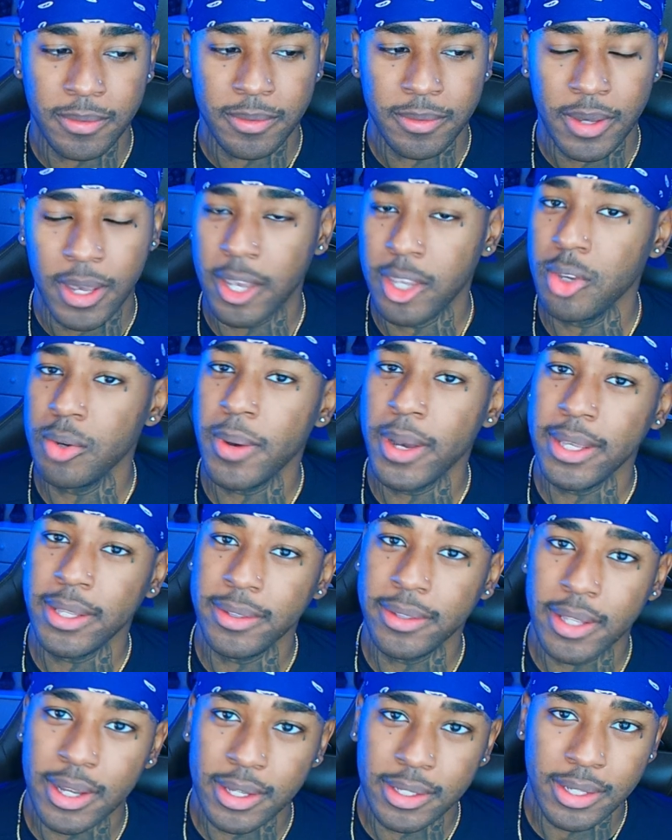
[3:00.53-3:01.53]
And you
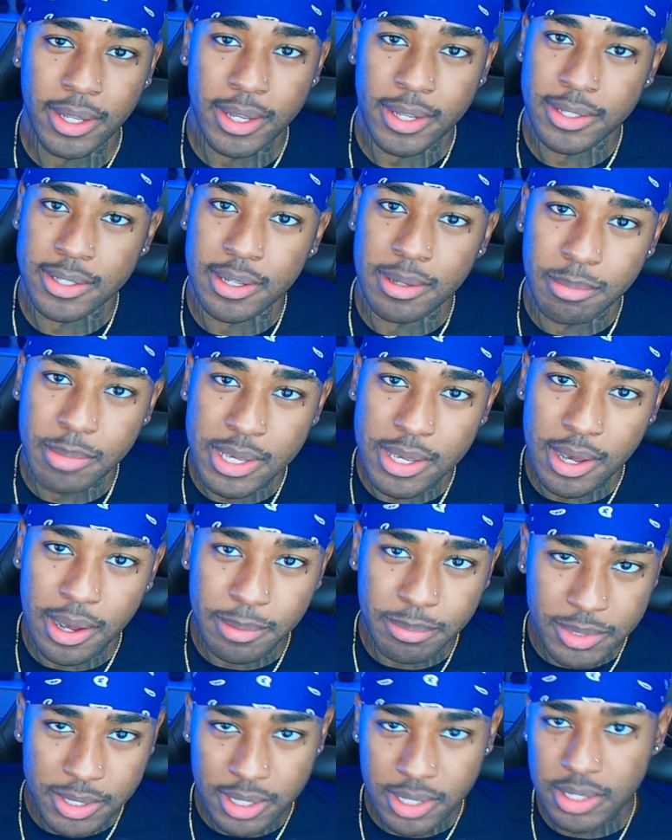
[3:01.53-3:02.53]
ain't done nothing to me
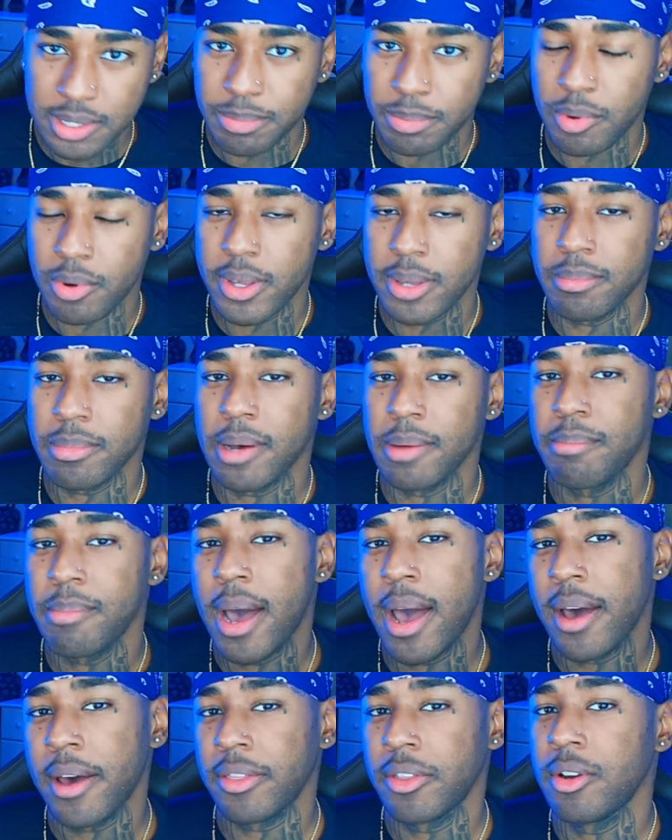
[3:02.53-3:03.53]
up to this point but
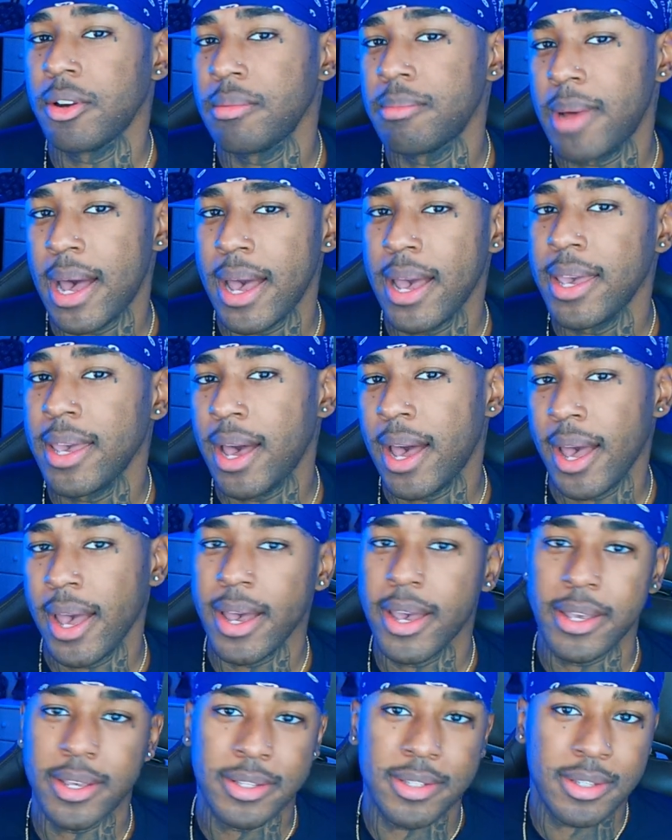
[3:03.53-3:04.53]
bother my
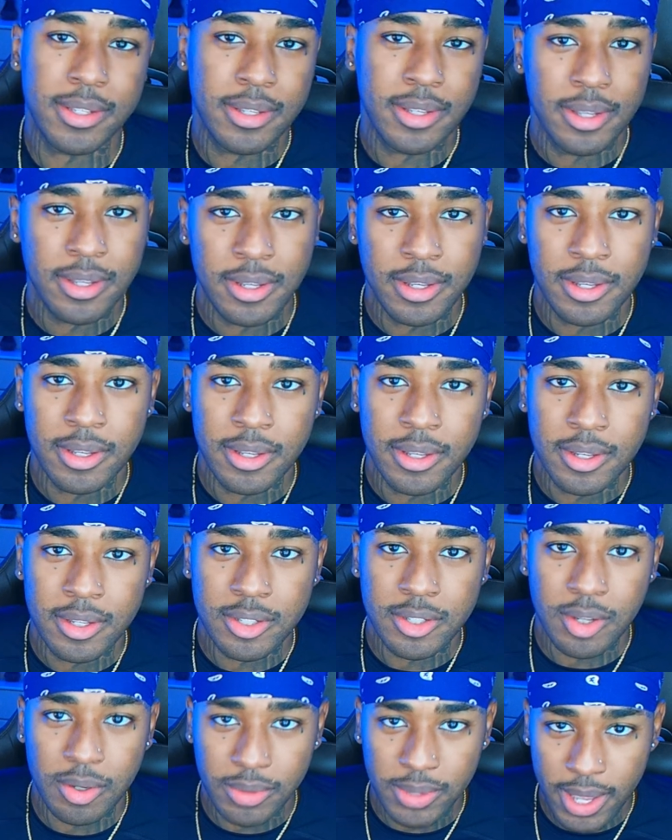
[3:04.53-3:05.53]
eyes.
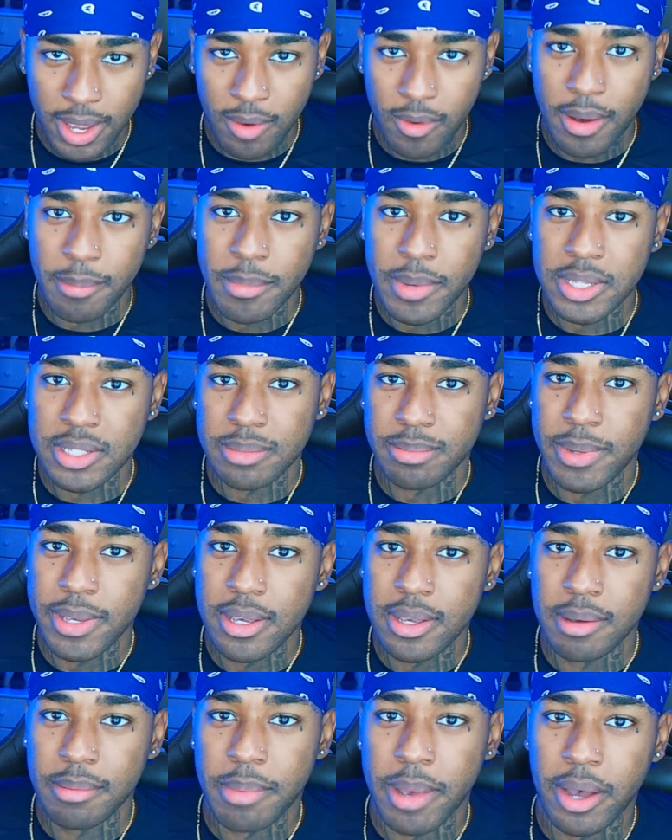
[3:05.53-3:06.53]
So now I must
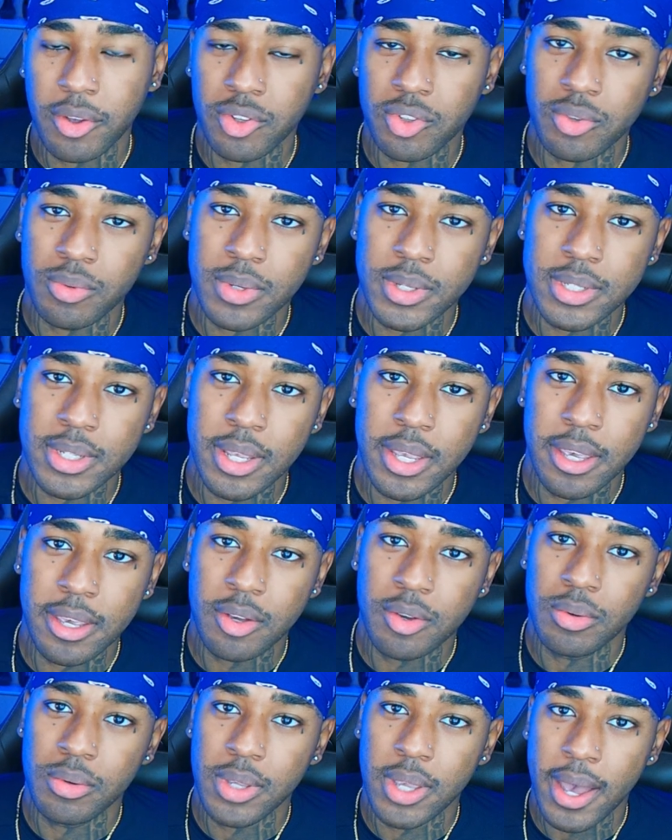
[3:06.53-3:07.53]
speak about you. It's the
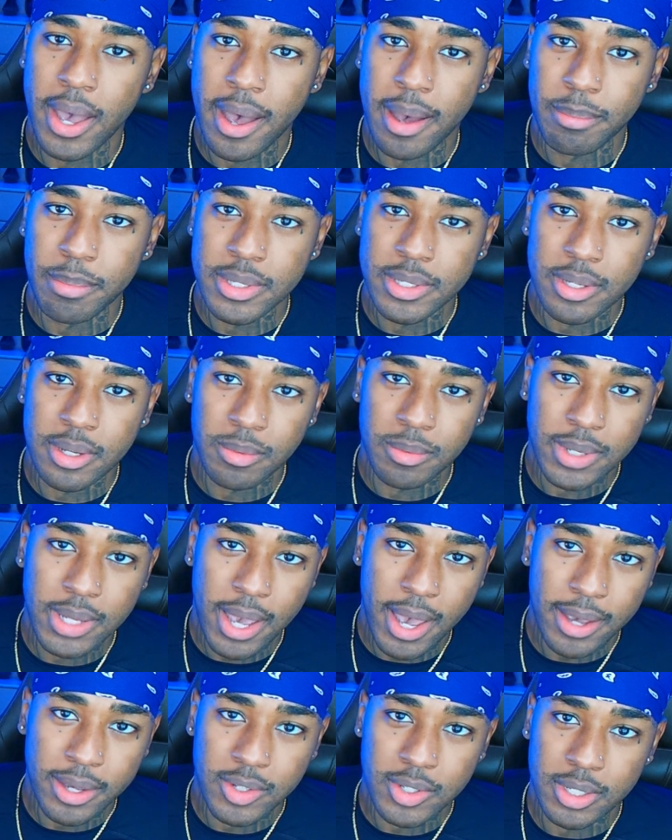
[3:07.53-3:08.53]
equal your opposite
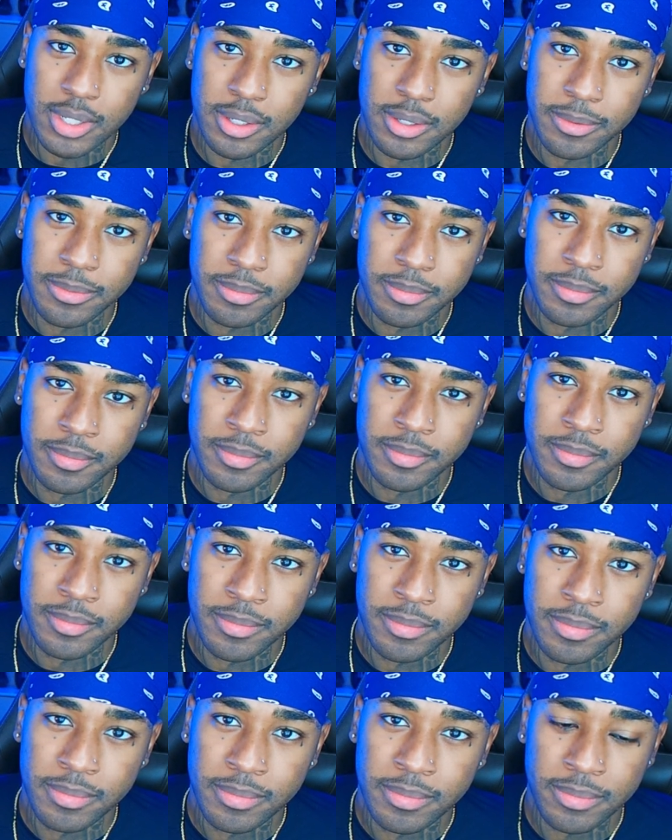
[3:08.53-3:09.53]
reaction.
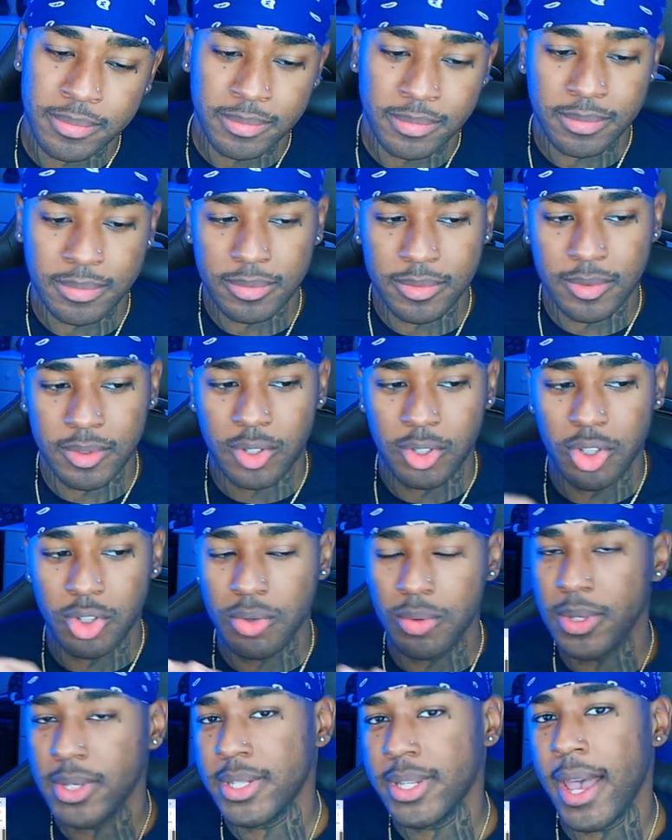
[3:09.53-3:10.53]

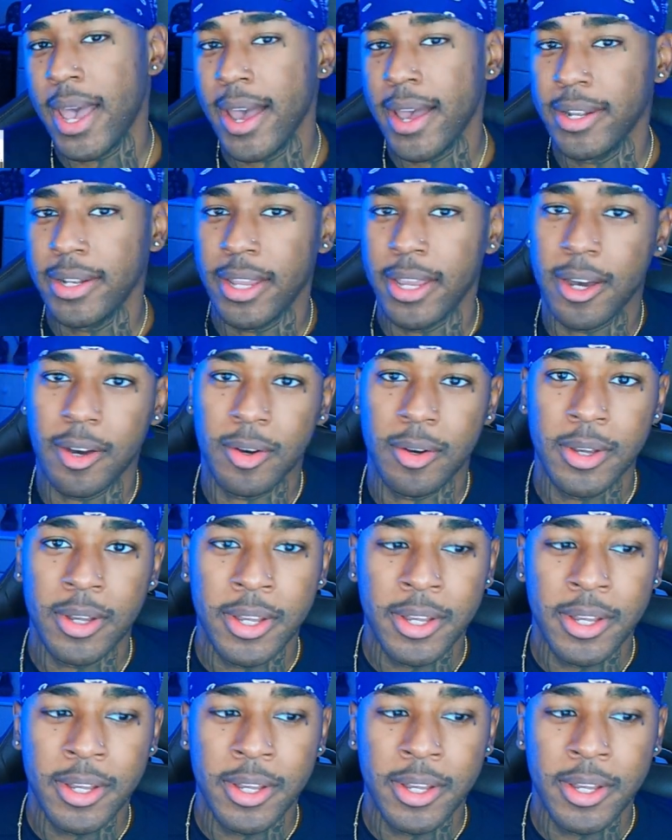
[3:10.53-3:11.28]
You aside now.